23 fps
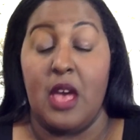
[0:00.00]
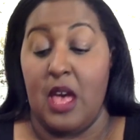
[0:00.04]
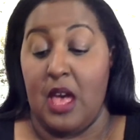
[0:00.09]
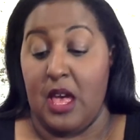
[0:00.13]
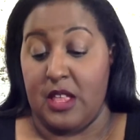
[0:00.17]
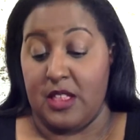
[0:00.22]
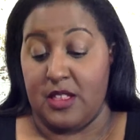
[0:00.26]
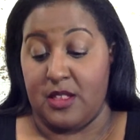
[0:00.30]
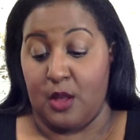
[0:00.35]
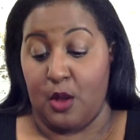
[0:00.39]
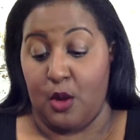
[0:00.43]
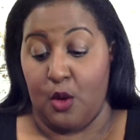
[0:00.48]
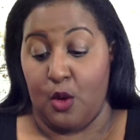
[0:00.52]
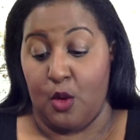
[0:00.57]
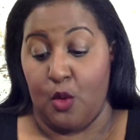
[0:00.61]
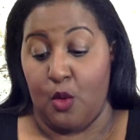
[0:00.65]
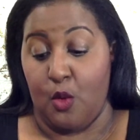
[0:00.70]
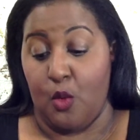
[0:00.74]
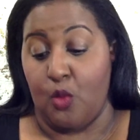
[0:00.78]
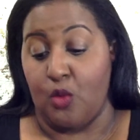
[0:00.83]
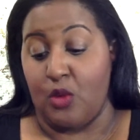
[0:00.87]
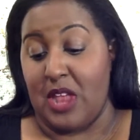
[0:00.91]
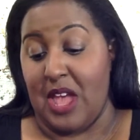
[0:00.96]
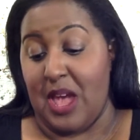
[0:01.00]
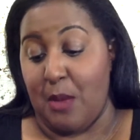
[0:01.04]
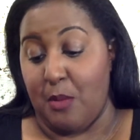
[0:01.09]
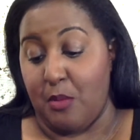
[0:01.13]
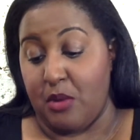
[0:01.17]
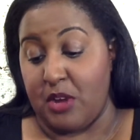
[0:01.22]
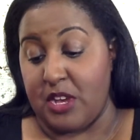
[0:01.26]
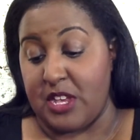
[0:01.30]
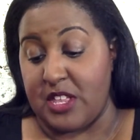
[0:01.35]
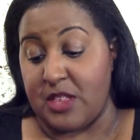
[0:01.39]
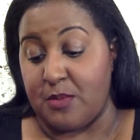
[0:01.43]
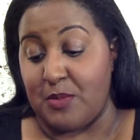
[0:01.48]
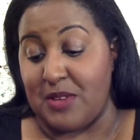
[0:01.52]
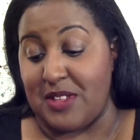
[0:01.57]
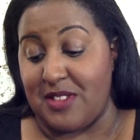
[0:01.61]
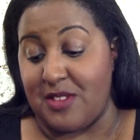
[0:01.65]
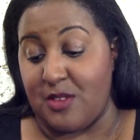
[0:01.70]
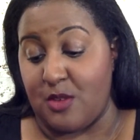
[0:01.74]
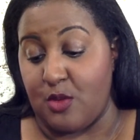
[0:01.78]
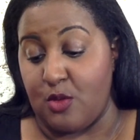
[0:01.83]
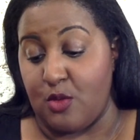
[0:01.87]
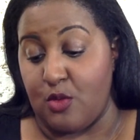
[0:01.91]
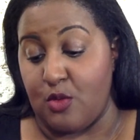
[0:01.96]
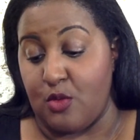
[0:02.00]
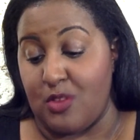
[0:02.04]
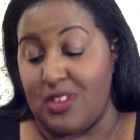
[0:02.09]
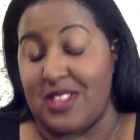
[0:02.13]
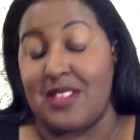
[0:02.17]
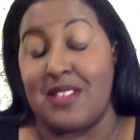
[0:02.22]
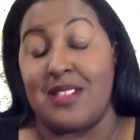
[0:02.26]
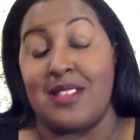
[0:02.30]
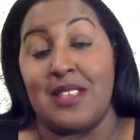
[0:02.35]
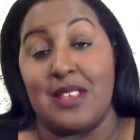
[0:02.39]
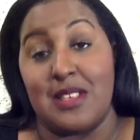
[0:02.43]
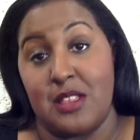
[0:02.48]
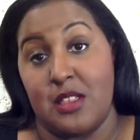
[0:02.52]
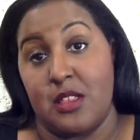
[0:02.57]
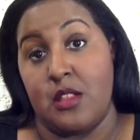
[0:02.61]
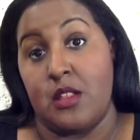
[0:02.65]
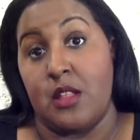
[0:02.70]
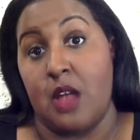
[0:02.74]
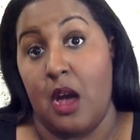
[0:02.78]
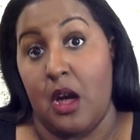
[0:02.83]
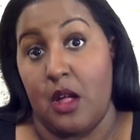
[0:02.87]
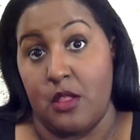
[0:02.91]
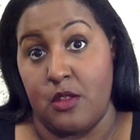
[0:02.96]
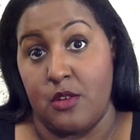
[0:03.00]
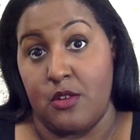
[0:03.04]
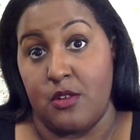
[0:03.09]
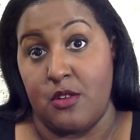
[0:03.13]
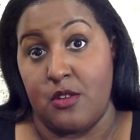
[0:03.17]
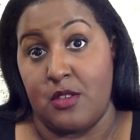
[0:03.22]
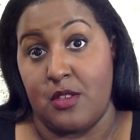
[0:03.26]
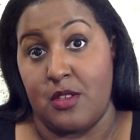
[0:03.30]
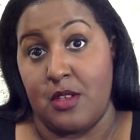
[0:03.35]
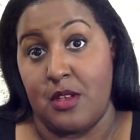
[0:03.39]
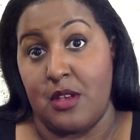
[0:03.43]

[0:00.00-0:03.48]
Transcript: So that brings me to $6